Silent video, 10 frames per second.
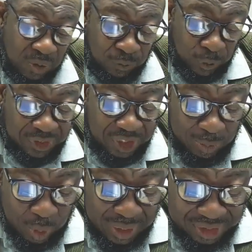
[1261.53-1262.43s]
1
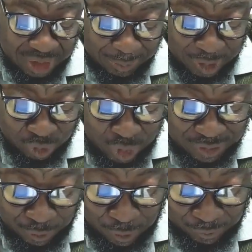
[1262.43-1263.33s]
Samuel chapter
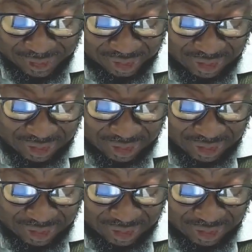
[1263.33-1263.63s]
24, verse